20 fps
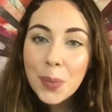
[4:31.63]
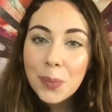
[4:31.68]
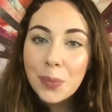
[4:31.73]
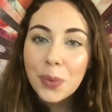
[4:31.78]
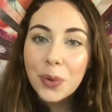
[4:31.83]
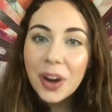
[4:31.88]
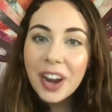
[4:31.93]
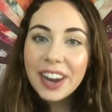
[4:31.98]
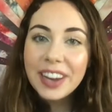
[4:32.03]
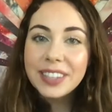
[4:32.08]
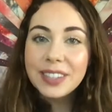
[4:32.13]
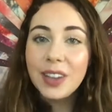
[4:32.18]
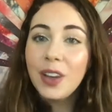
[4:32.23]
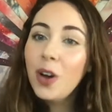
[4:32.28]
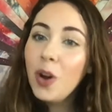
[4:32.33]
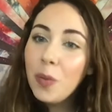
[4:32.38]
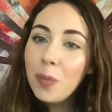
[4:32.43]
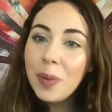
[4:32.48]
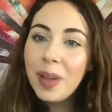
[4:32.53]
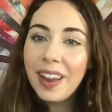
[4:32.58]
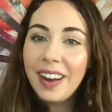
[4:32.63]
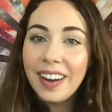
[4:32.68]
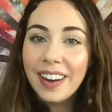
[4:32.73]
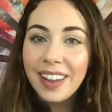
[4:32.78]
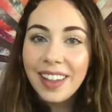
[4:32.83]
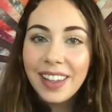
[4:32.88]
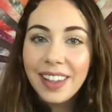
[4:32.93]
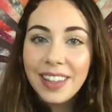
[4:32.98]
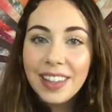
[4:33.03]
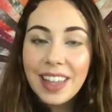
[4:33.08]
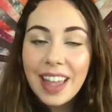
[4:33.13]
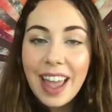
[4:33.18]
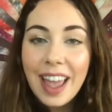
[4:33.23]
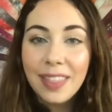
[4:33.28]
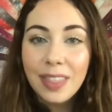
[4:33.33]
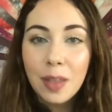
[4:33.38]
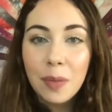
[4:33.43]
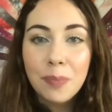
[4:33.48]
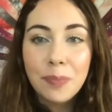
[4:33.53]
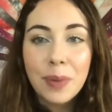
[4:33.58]
breaks open
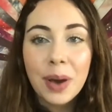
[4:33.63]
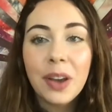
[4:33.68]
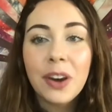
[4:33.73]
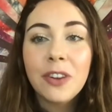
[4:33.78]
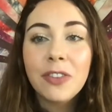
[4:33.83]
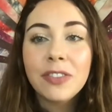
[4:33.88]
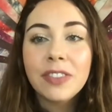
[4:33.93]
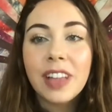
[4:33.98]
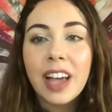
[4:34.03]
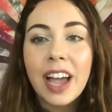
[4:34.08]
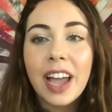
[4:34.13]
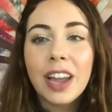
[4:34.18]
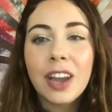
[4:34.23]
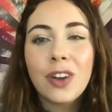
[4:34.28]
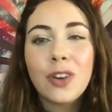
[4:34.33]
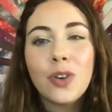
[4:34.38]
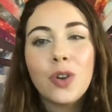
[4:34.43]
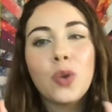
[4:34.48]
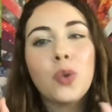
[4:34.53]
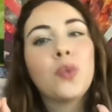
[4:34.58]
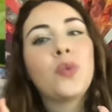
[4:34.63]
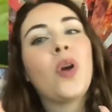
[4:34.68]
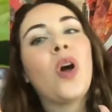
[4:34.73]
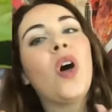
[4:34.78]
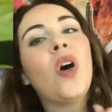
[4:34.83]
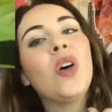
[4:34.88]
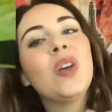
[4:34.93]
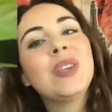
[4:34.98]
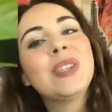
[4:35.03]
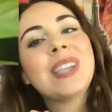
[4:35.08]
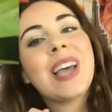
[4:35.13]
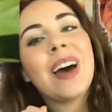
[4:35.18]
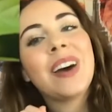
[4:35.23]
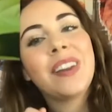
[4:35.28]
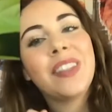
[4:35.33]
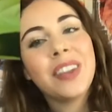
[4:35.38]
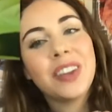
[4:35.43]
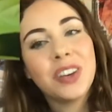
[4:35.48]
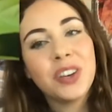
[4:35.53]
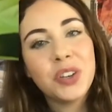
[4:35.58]
and the butterfly crawls out
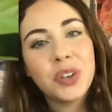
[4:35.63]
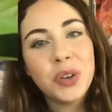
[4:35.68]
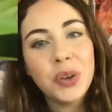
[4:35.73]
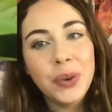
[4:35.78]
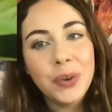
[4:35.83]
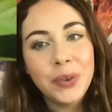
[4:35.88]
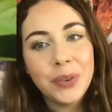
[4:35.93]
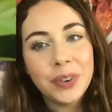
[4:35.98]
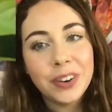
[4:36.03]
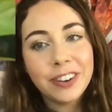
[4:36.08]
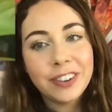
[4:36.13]
of the cocoon.